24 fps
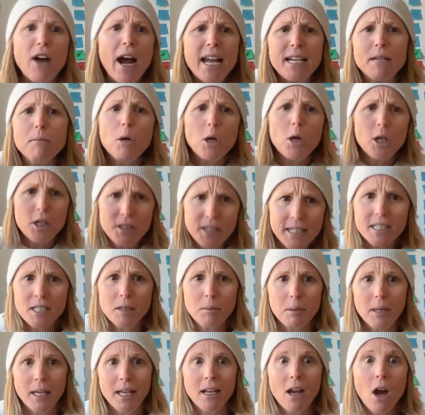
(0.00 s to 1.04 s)
find more
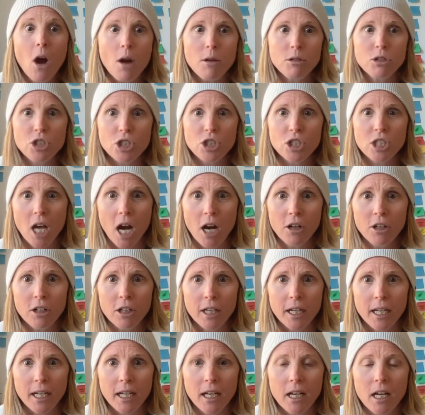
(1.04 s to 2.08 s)
discipline. No, I was just
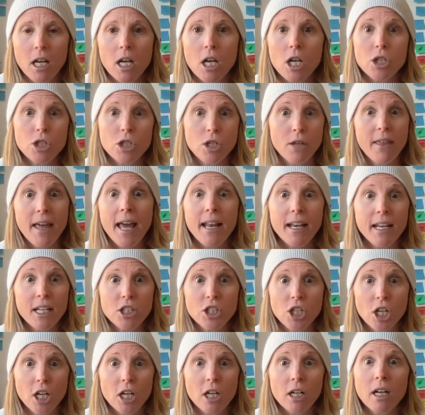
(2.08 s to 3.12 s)
hungry. So then
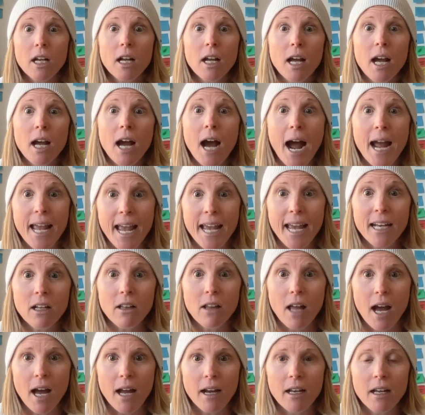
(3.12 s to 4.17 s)
in turn, I ate a
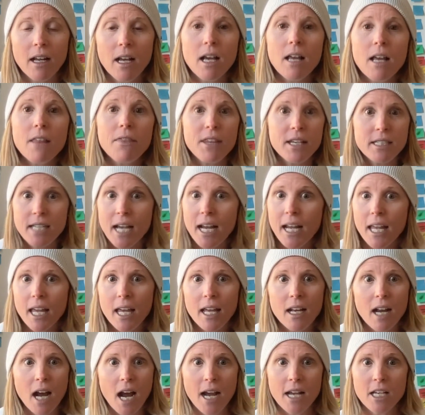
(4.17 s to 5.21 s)
lot. The
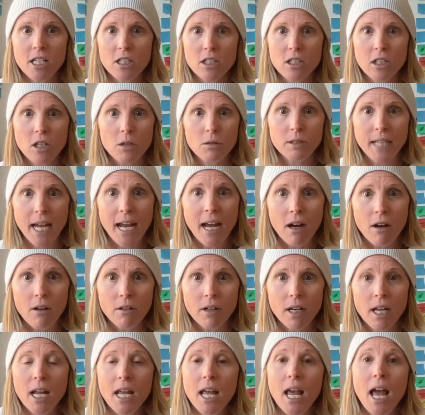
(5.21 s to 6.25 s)
second I slowed
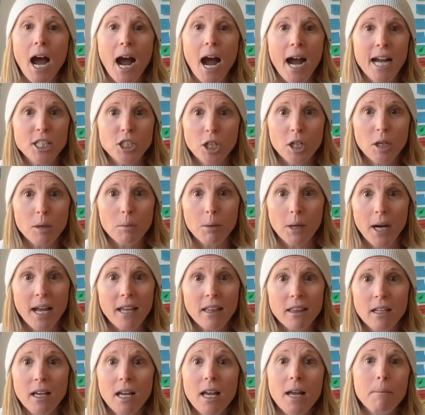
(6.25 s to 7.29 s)
down, I took a
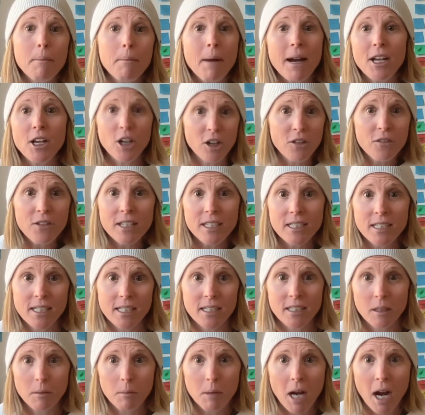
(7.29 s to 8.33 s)
breath, my nervous
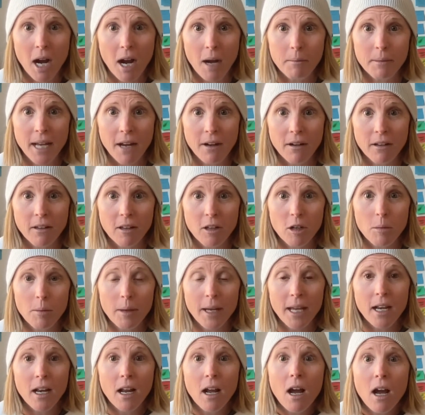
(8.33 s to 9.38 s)
system calmed down a little
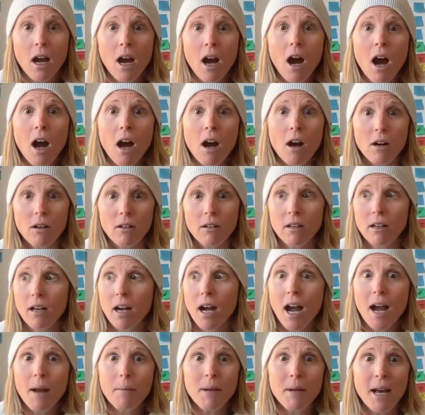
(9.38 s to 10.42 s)
bit. Oh,
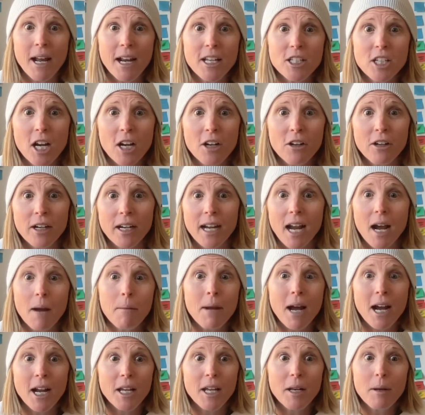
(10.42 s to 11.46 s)
I'm not as hungry. I'm
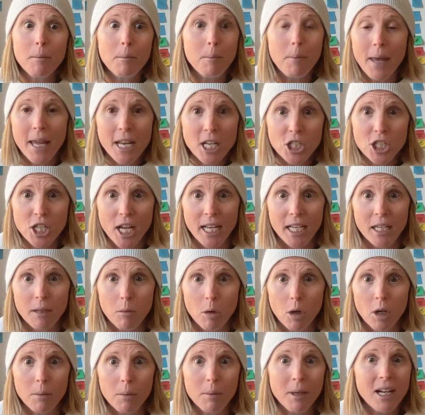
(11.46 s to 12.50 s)
not going to binge
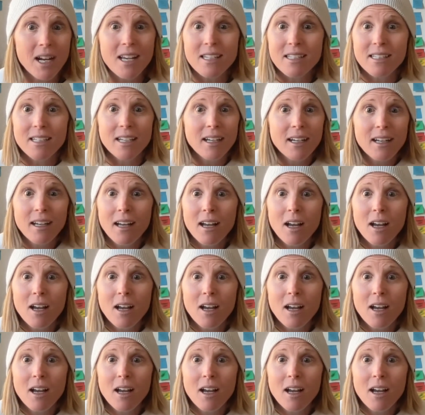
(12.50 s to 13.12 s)
anymore because